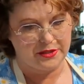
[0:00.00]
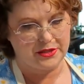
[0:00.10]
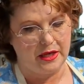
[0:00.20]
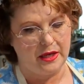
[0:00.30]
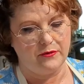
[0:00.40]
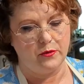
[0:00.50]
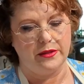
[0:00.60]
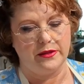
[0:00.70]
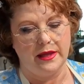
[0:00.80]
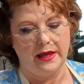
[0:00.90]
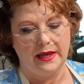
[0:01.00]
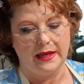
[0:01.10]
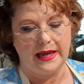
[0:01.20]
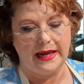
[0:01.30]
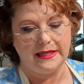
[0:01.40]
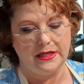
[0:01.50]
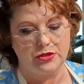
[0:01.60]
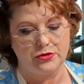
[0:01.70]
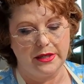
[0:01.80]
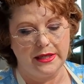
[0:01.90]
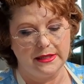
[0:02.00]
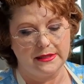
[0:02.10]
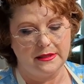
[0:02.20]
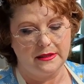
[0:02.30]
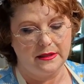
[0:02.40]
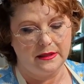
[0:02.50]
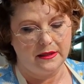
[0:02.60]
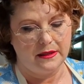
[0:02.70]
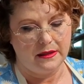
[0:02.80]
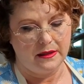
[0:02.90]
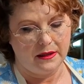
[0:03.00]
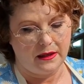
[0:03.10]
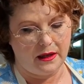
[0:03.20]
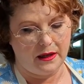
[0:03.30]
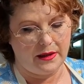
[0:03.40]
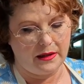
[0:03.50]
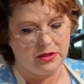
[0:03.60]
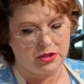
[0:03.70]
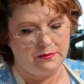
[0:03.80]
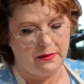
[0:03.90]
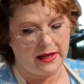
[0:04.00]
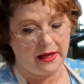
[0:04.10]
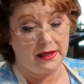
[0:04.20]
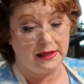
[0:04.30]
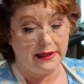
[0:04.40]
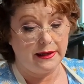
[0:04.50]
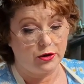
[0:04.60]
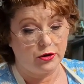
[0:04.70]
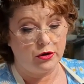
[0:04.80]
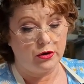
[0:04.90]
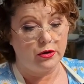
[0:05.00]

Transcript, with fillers: stuff with candy strings. Uh, they just make a clear